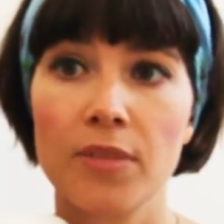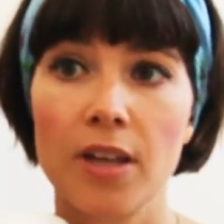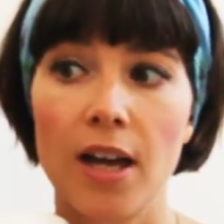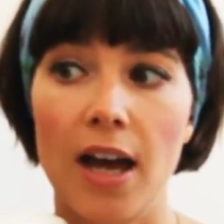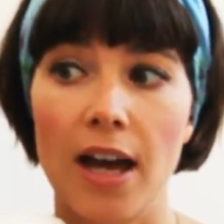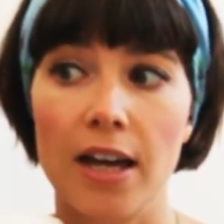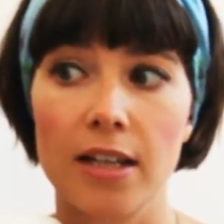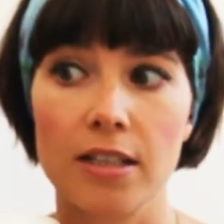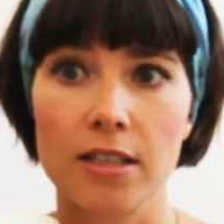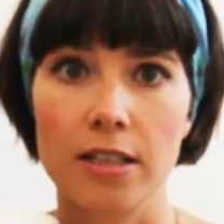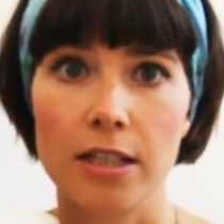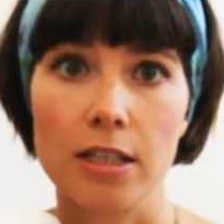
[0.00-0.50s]

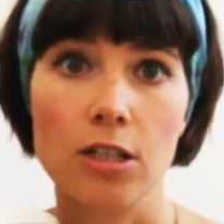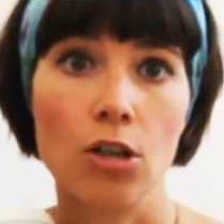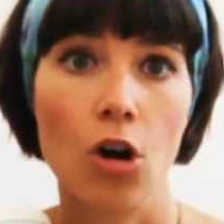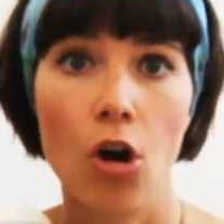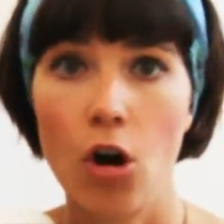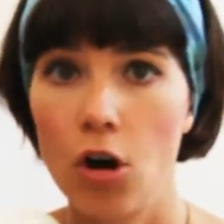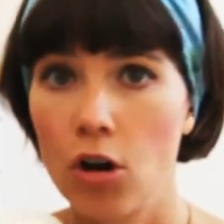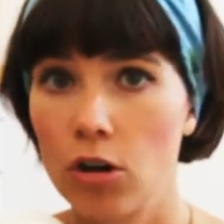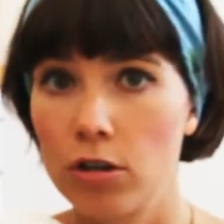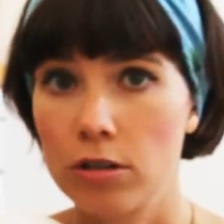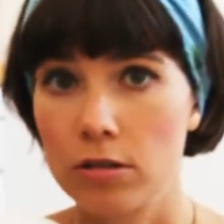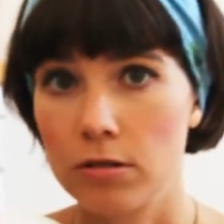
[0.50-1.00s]
and do
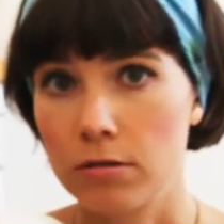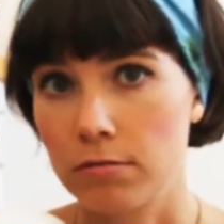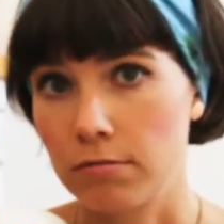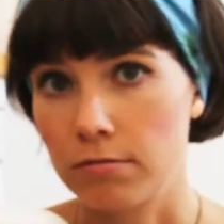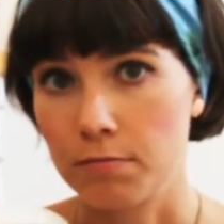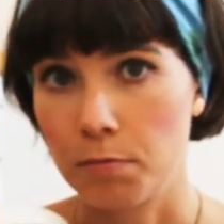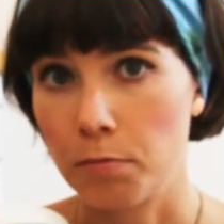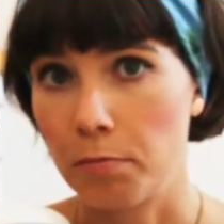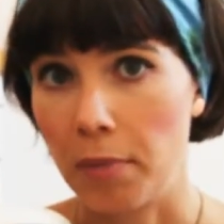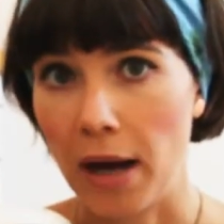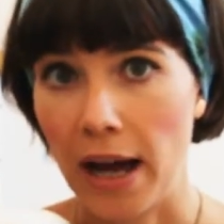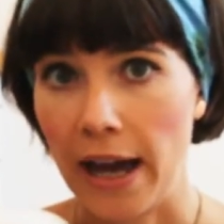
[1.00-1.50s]
not
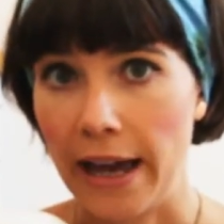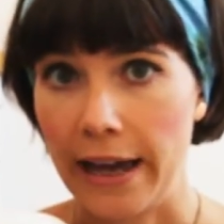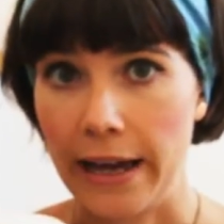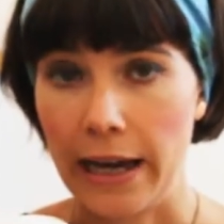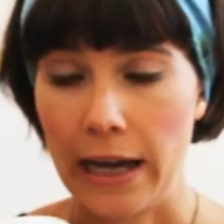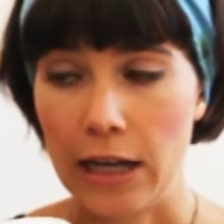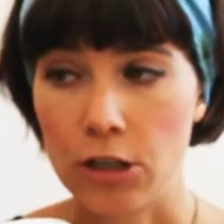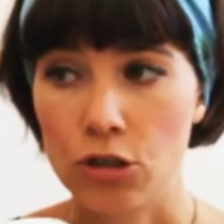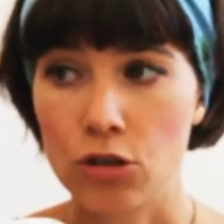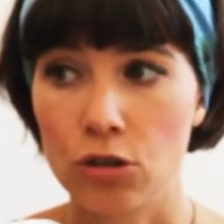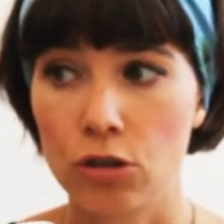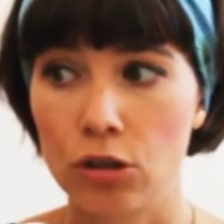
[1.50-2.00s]
buy
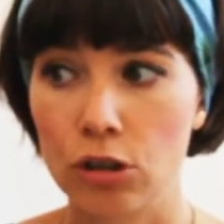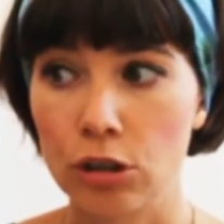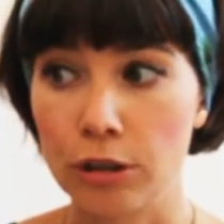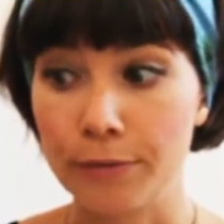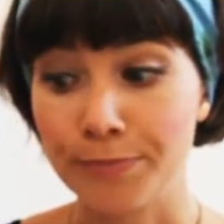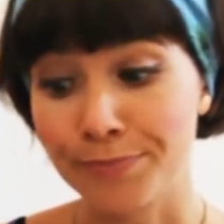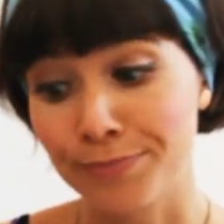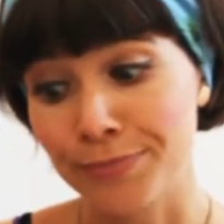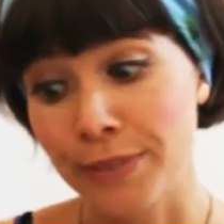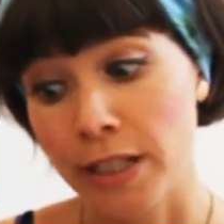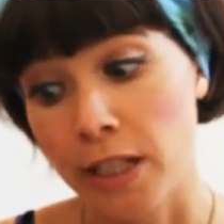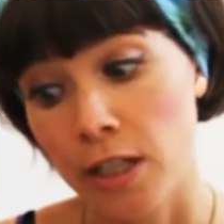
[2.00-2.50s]
it at all.